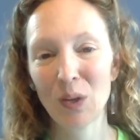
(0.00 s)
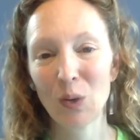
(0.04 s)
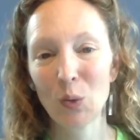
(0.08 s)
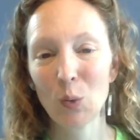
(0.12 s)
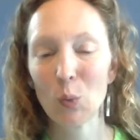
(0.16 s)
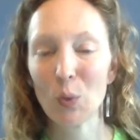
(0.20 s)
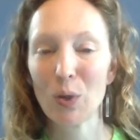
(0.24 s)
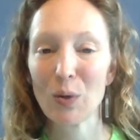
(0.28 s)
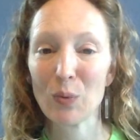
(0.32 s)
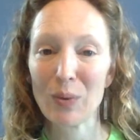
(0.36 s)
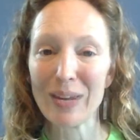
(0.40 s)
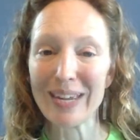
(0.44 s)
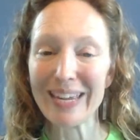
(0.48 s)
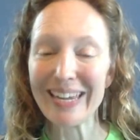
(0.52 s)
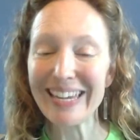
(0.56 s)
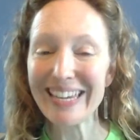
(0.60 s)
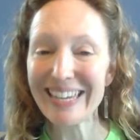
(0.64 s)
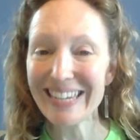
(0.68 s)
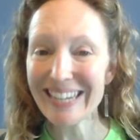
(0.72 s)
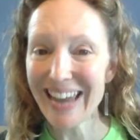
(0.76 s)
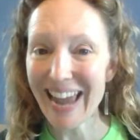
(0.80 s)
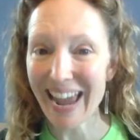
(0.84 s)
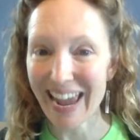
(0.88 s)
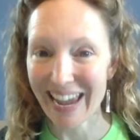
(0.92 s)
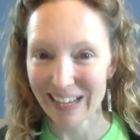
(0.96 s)
When we
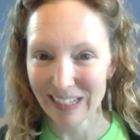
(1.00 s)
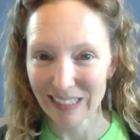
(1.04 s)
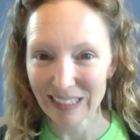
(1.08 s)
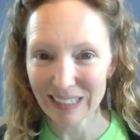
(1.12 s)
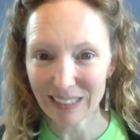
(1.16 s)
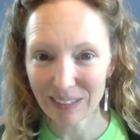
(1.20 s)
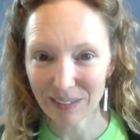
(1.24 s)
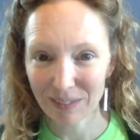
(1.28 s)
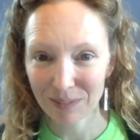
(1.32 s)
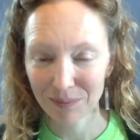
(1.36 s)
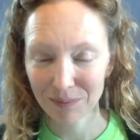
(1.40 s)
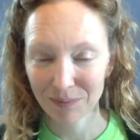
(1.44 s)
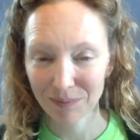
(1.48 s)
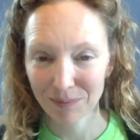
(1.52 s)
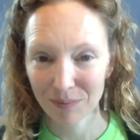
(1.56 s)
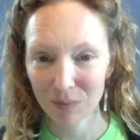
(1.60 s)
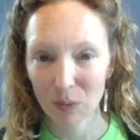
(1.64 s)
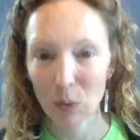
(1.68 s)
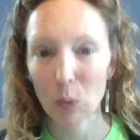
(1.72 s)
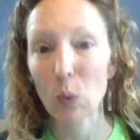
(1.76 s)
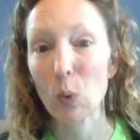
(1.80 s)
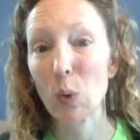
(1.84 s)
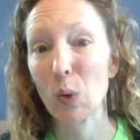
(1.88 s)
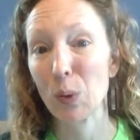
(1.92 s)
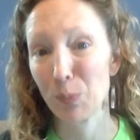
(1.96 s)
inhale
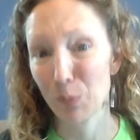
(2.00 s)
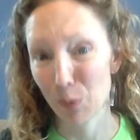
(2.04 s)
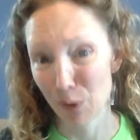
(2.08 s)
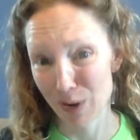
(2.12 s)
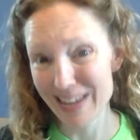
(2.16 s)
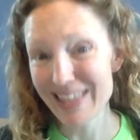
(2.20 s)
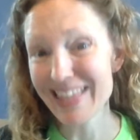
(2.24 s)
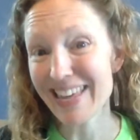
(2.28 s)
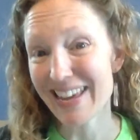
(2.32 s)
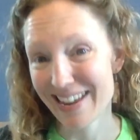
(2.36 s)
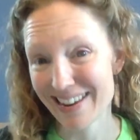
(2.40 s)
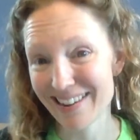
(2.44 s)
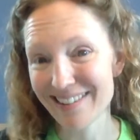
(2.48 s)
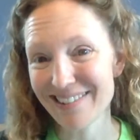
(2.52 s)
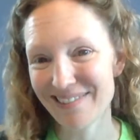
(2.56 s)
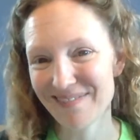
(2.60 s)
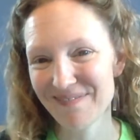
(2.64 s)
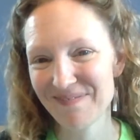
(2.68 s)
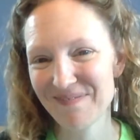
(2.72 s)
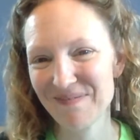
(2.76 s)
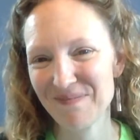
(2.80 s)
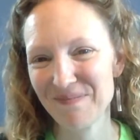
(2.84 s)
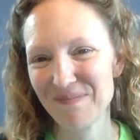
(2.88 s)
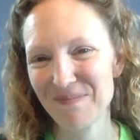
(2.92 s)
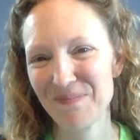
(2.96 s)
or breathe in,
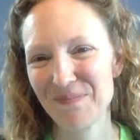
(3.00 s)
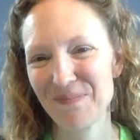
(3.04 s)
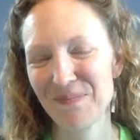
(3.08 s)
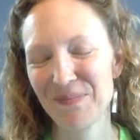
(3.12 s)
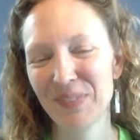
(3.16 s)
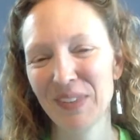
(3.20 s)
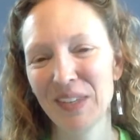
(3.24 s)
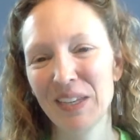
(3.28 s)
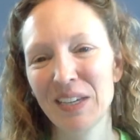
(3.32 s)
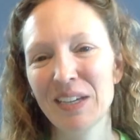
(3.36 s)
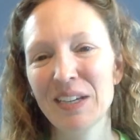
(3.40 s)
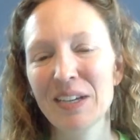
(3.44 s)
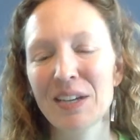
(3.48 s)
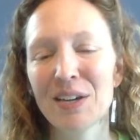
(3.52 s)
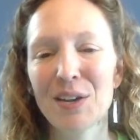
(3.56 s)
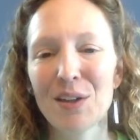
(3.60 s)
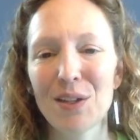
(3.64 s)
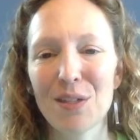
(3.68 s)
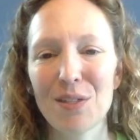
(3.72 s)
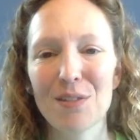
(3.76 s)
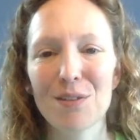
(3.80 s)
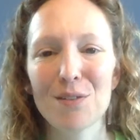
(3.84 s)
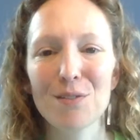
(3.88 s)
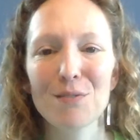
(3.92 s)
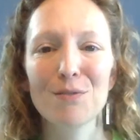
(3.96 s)

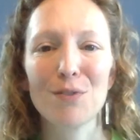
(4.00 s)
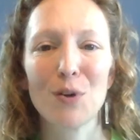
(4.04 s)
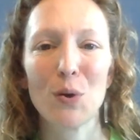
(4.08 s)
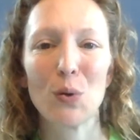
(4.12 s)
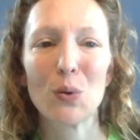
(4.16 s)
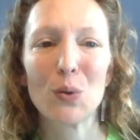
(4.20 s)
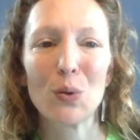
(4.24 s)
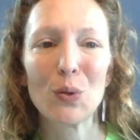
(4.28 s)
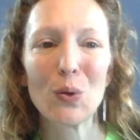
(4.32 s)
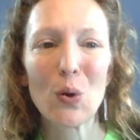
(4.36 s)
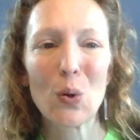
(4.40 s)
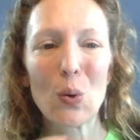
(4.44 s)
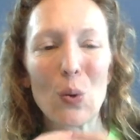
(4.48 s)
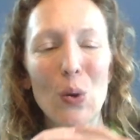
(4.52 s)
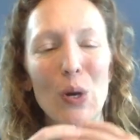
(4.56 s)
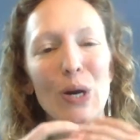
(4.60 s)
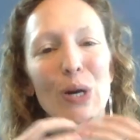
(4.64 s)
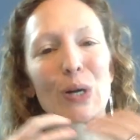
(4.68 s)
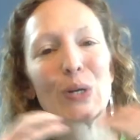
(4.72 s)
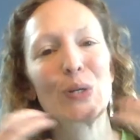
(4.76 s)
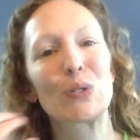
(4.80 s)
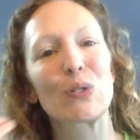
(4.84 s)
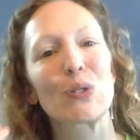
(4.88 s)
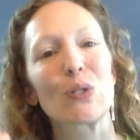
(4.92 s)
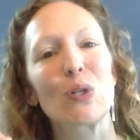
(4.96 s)
the vocal
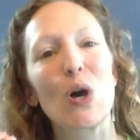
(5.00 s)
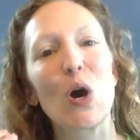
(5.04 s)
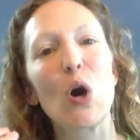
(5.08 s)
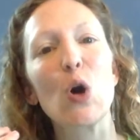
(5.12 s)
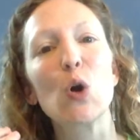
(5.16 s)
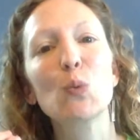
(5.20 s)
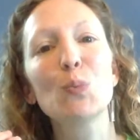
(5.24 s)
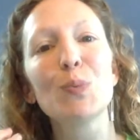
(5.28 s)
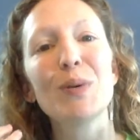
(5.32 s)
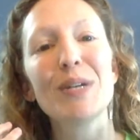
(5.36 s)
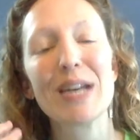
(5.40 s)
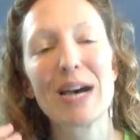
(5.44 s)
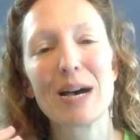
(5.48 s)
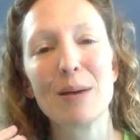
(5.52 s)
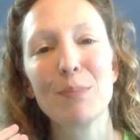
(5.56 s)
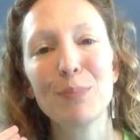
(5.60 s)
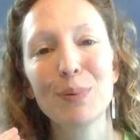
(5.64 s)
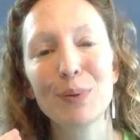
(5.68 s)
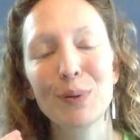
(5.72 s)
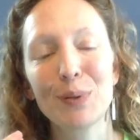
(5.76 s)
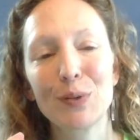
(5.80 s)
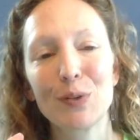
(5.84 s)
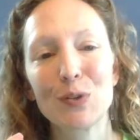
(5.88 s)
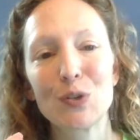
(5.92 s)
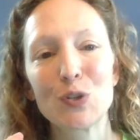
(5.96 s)
cords open up
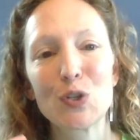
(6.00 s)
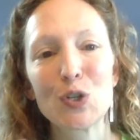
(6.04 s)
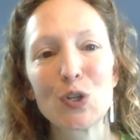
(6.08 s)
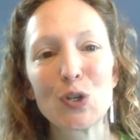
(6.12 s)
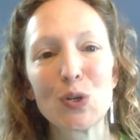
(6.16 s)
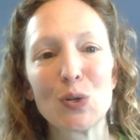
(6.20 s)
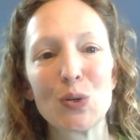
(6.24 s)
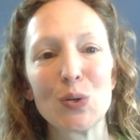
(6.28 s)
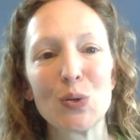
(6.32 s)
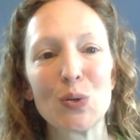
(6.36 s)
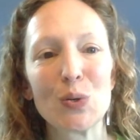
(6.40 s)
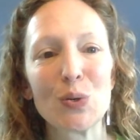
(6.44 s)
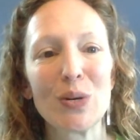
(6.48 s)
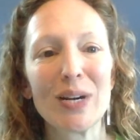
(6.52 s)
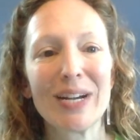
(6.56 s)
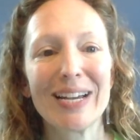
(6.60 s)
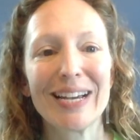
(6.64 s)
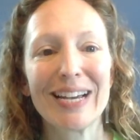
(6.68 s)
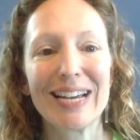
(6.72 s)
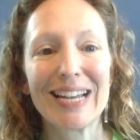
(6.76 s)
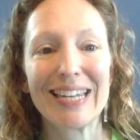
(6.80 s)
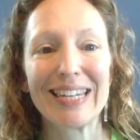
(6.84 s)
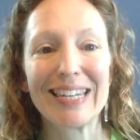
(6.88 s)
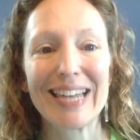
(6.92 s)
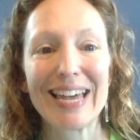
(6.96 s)
to
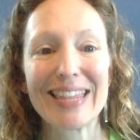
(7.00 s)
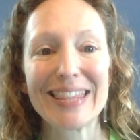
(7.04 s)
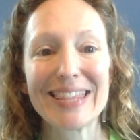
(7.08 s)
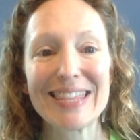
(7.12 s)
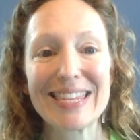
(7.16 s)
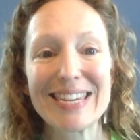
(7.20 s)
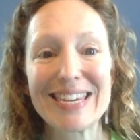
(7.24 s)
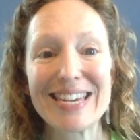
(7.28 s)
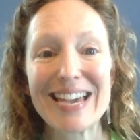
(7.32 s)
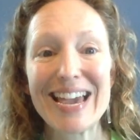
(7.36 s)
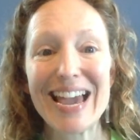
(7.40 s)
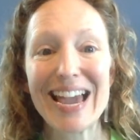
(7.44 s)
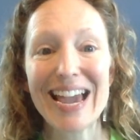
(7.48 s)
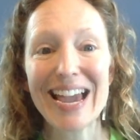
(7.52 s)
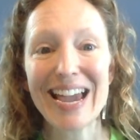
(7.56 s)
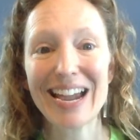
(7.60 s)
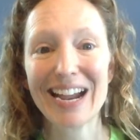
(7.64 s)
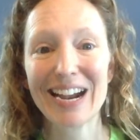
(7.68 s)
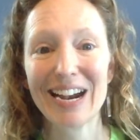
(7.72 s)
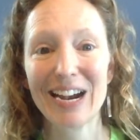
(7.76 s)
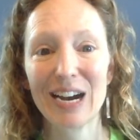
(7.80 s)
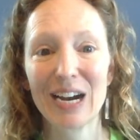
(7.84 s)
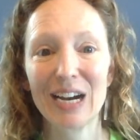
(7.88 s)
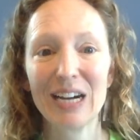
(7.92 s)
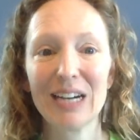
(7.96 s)
let the
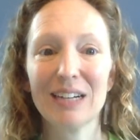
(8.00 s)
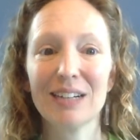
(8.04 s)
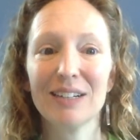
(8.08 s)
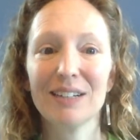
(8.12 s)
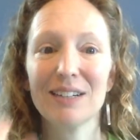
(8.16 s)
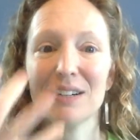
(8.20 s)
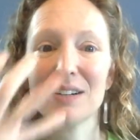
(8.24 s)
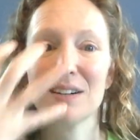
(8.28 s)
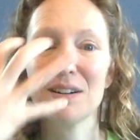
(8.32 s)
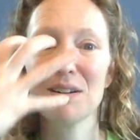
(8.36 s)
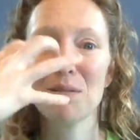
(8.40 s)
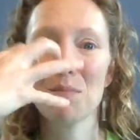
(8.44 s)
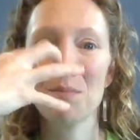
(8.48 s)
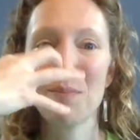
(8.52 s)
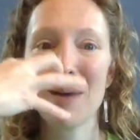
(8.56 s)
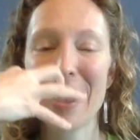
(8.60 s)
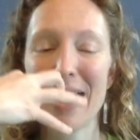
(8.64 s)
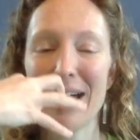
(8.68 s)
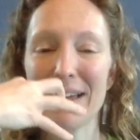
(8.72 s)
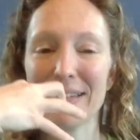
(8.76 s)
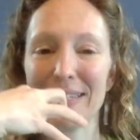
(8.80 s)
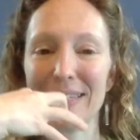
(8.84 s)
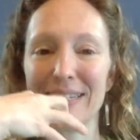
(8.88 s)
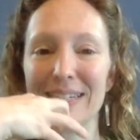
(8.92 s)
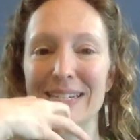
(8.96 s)
air
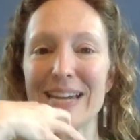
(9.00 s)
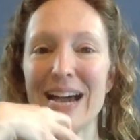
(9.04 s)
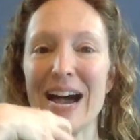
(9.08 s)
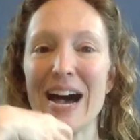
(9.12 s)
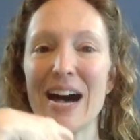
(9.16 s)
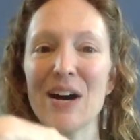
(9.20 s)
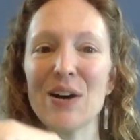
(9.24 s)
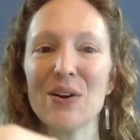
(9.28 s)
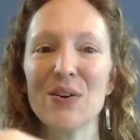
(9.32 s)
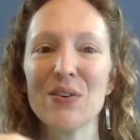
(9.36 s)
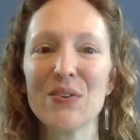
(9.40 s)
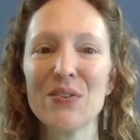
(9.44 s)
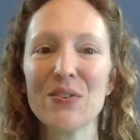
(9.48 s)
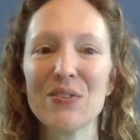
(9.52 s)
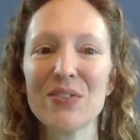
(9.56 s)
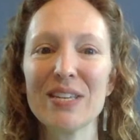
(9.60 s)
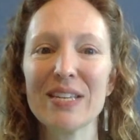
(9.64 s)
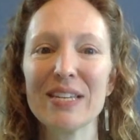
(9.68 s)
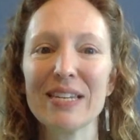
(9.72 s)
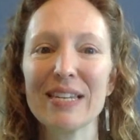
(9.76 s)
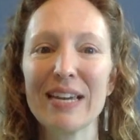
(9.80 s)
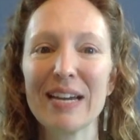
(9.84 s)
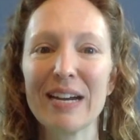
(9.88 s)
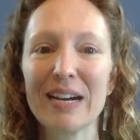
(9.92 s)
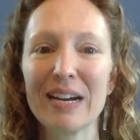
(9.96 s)
pass down
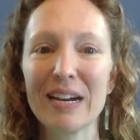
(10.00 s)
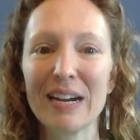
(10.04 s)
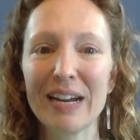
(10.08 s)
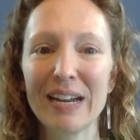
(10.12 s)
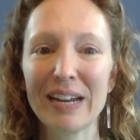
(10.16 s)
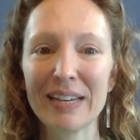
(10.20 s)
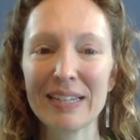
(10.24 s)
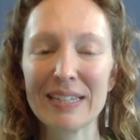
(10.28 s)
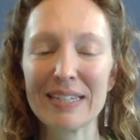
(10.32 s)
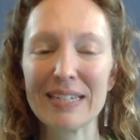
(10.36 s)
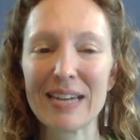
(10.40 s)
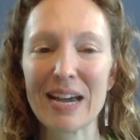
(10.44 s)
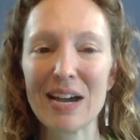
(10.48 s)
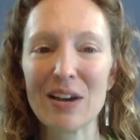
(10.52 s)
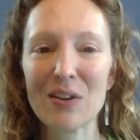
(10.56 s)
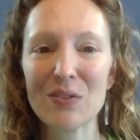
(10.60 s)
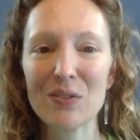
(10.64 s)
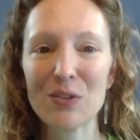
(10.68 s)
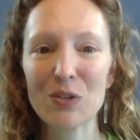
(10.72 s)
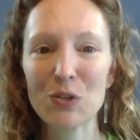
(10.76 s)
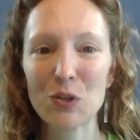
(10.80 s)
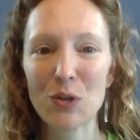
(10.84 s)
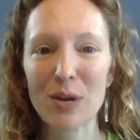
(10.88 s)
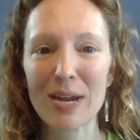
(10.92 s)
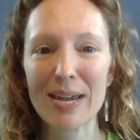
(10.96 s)
the larynx, down
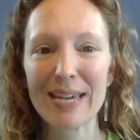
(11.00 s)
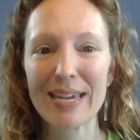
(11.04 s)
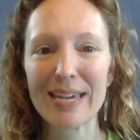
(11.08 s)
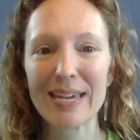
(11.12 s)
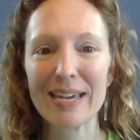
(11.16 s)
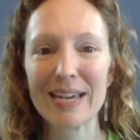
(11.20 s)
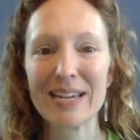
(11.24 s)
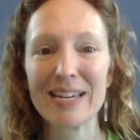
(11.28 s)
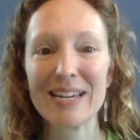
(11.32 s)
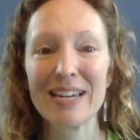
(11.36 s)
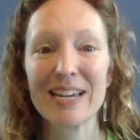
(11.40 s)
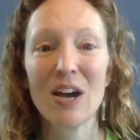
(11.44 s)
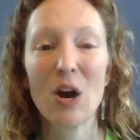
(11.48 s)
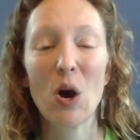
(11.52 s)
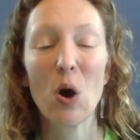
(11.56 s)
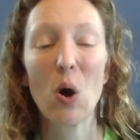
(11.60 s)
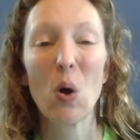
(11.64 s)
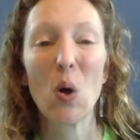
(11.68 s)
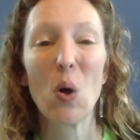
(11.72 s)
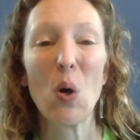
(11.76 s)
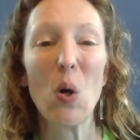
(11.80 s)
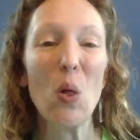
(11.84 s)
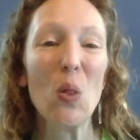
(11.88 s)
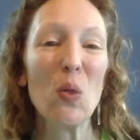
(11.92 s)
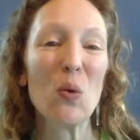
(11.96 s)
the trachea,
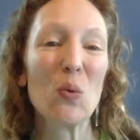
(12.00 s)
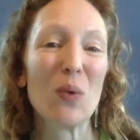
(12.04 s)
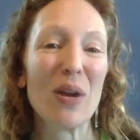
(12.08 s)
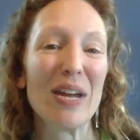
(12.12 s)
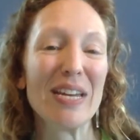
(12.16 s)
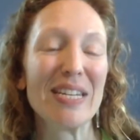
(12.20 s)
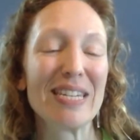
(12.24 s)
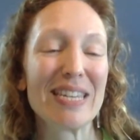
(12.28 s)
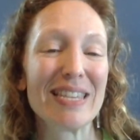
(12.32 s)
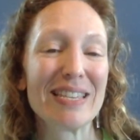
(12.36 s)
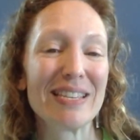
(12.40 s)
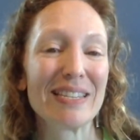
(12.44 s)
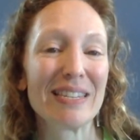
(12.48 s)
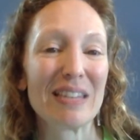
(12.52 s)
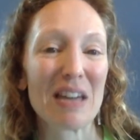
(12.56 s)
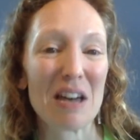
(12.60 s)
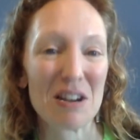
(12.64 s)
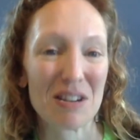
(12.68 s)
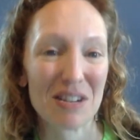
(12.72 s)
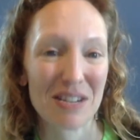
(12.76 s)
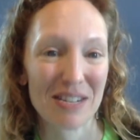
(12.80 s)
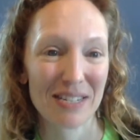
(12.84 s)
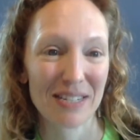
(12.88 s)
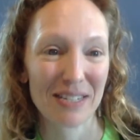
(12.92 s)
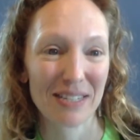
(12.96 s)
all the way to the
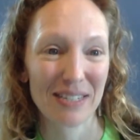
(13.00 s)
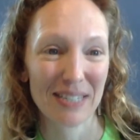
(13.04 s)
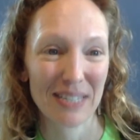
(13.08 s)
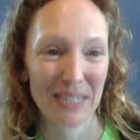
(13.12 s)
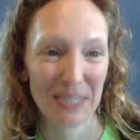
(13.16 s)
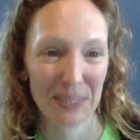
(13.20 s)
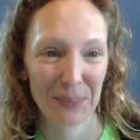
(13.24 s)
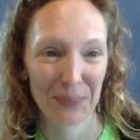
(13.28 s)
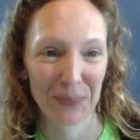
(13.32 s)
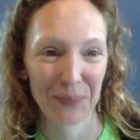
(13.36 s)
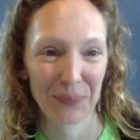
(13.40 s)
lungs.